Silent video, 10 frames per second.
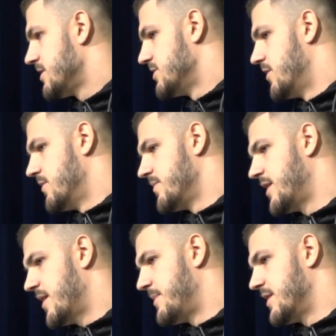So
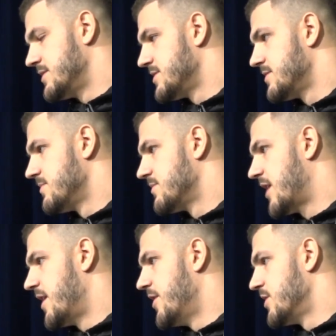yeah, I mean, it's
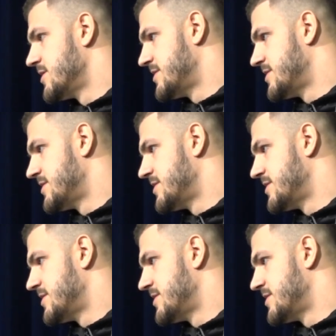kind of noticed